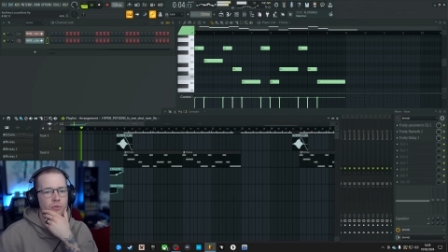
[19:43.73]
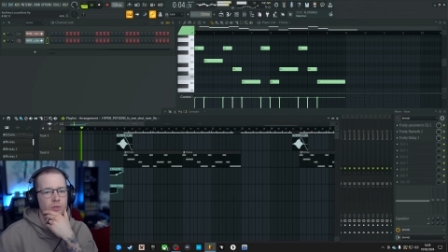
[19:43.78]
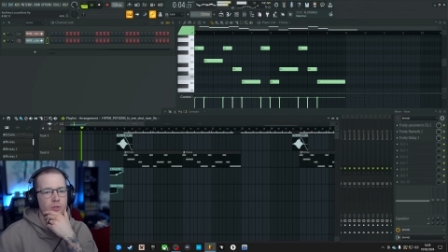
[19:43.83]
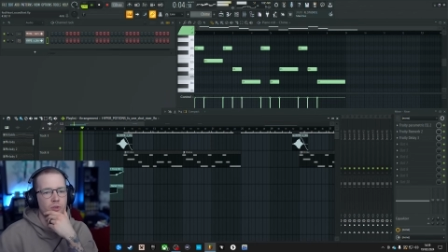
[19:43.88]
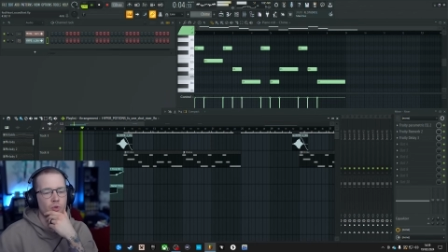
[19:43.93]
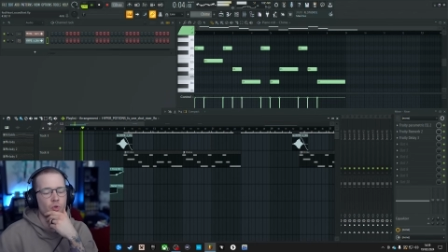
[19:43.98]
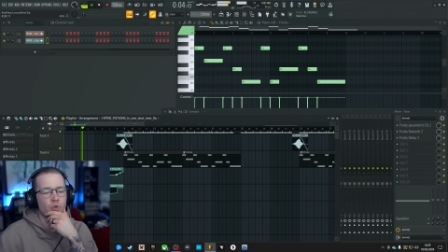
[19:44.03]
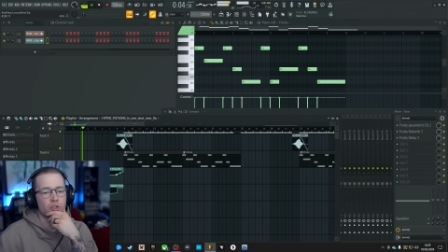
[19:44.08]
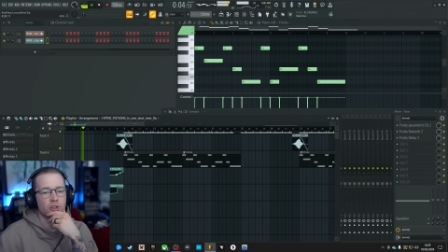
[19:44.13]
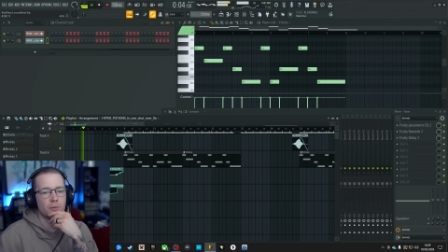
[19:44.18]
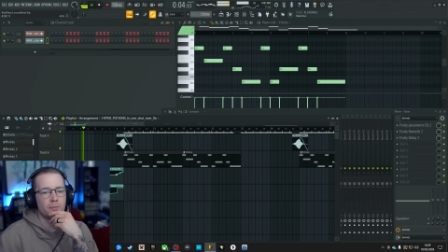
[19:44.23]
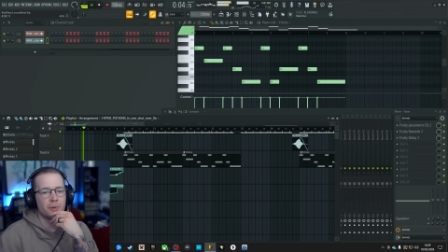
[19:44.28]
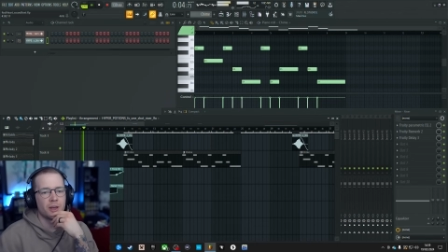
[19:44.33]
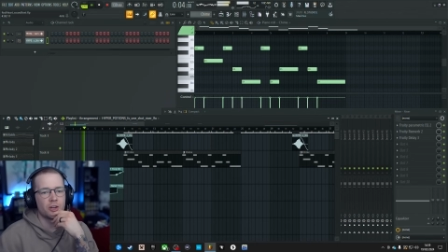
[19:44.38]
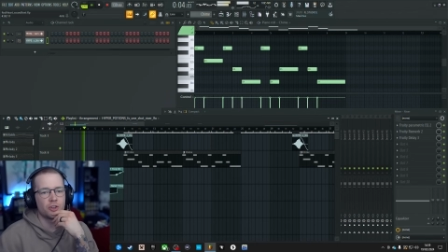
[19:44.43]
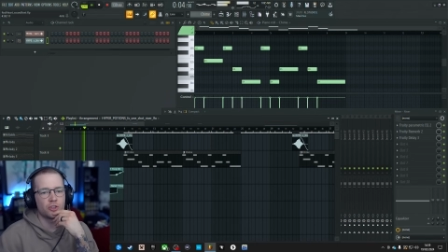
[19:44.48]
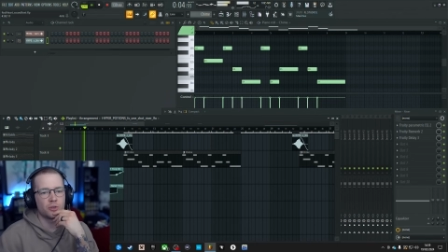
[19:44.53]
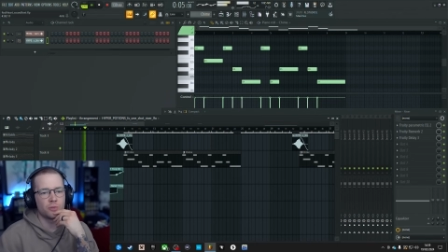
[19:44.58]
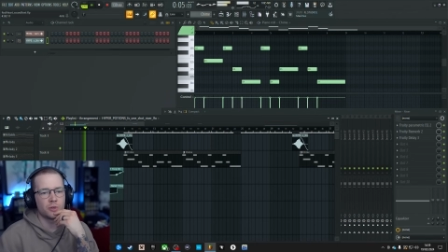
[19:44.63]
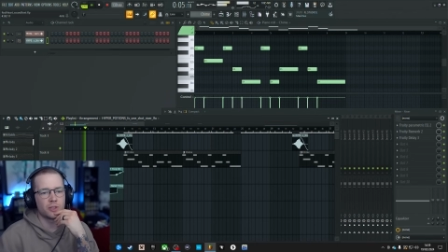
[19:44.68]

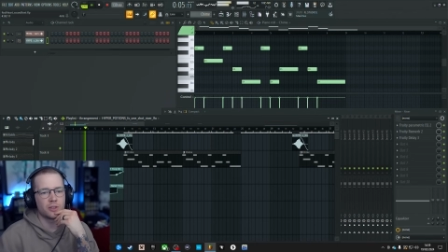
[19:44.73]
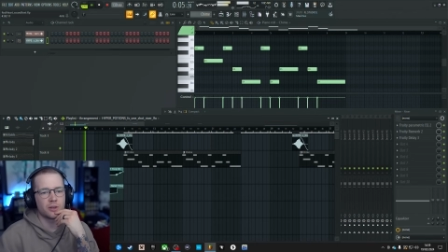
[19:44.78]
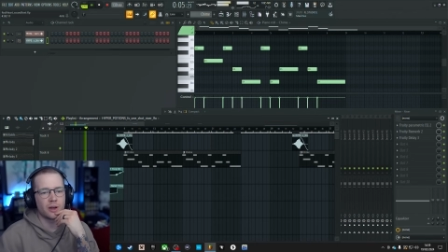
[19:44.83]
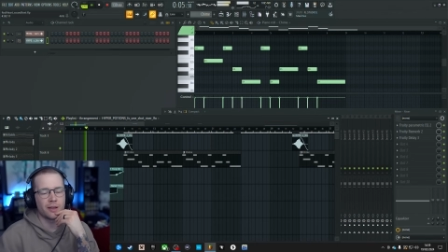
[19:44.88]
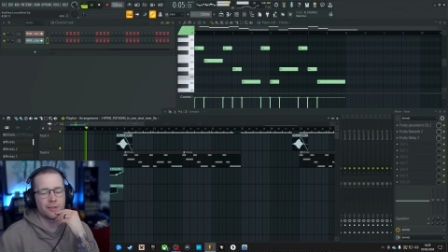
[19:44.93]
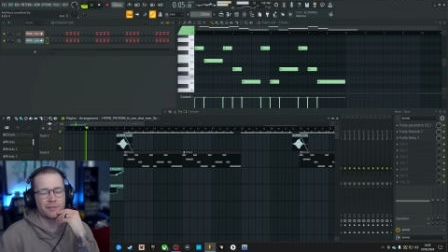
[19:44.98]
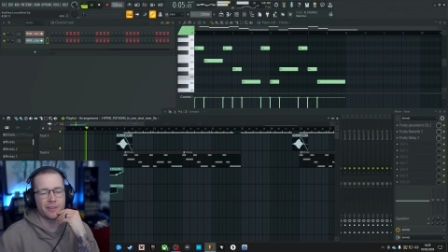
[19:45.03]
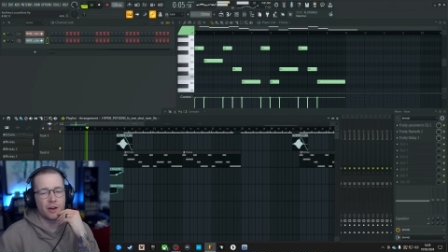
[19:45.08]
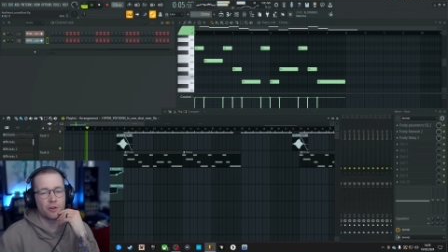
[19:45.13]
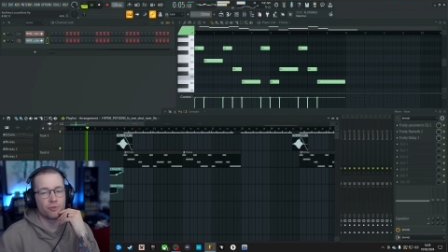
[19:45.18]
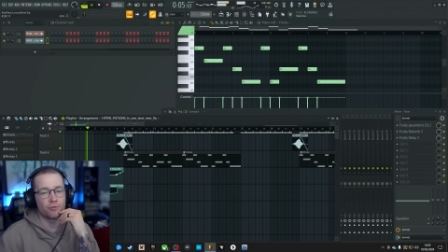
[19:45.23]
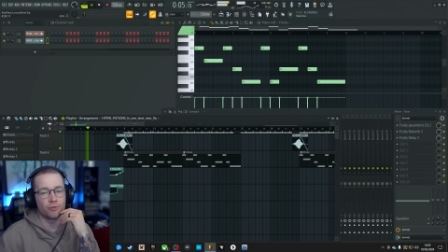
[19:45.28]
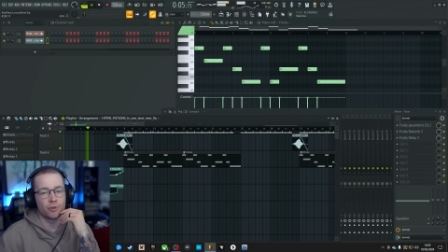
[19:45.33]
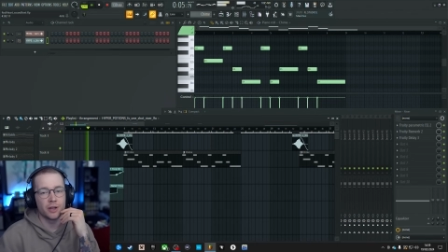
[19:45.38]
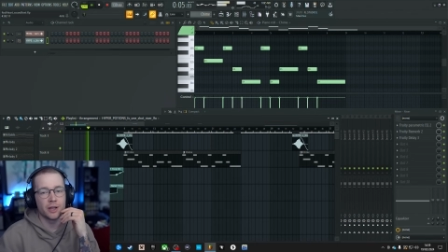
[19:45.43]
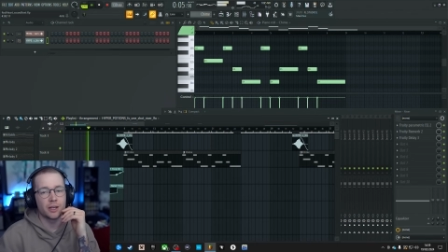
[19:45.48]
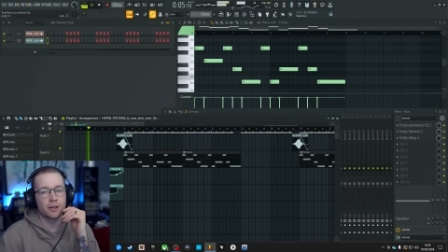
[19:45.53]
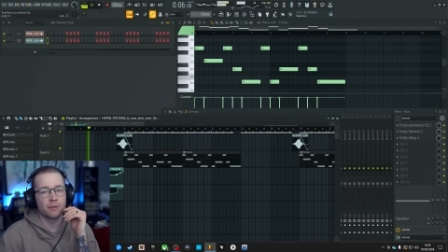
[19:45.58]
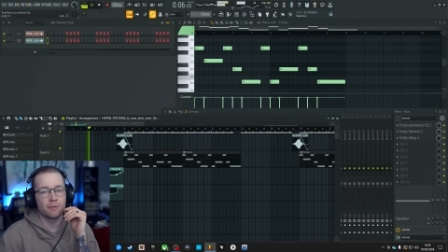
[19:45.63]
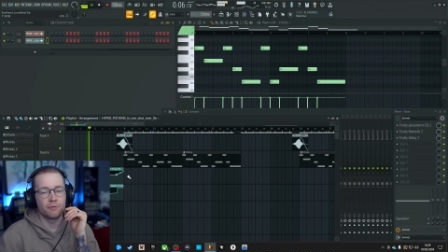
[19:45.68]
automation, which I found
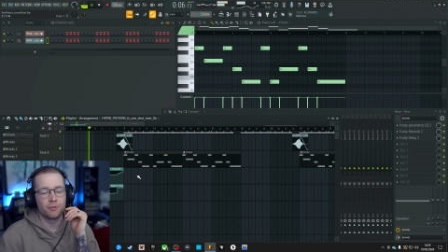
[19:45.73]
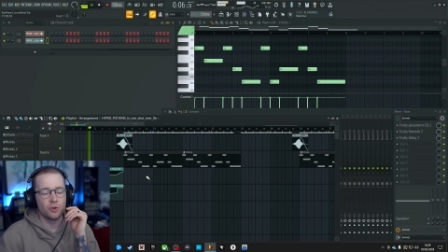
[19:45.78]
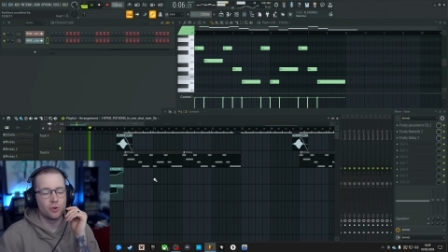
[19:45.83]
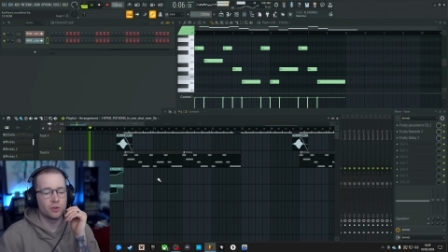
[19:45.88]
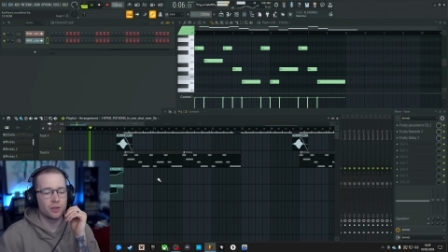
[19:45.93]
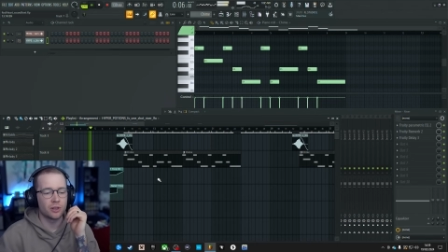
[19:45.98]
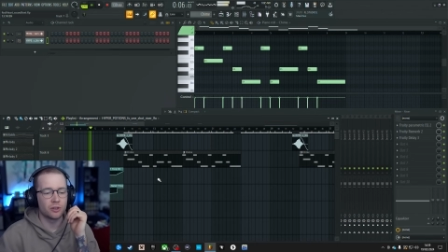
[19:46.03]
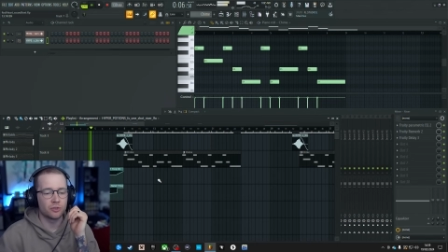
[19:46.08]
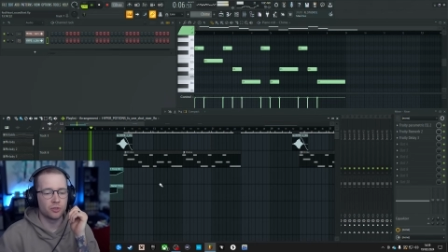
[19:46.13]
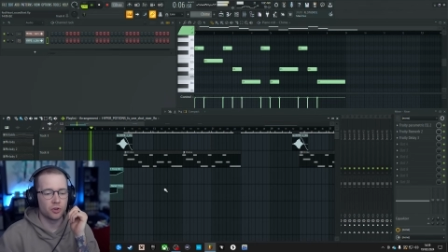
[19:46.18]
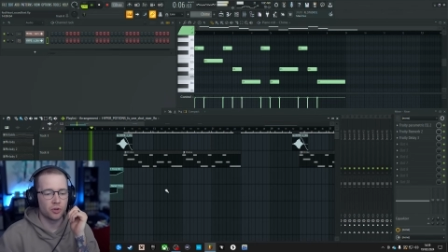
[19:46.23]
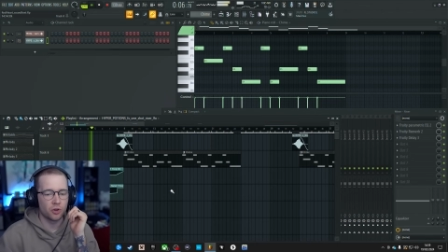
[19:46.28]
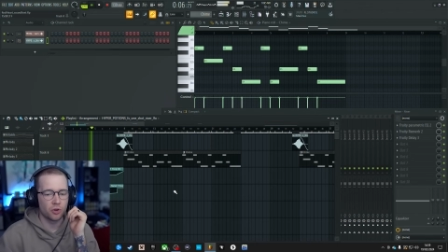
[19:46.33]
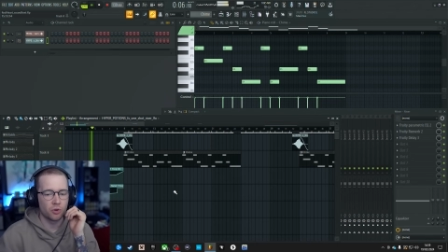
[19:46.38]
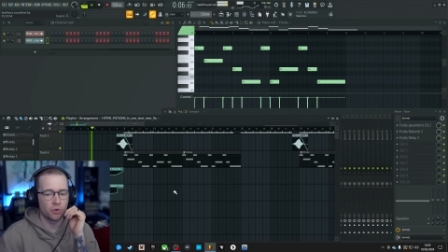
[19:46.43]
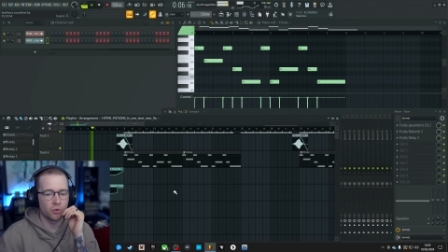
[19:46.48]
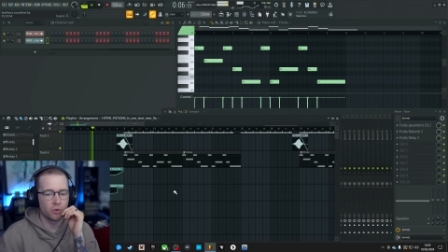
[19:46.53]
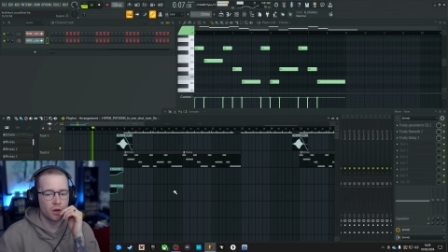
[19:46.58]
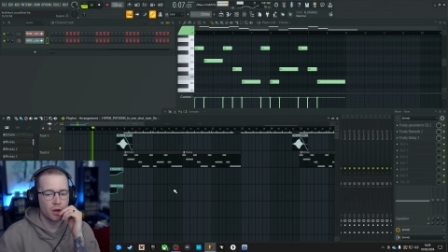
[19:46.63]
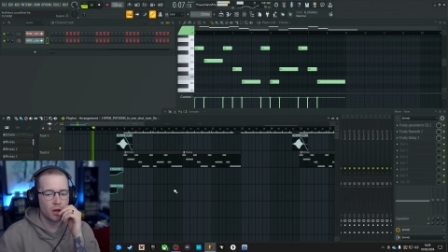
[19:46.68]
really confusing to
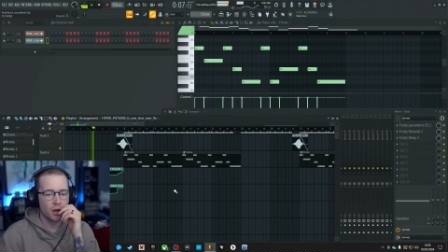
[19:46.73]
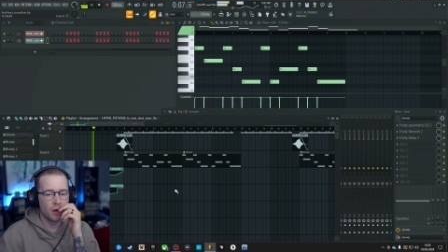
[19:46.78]
do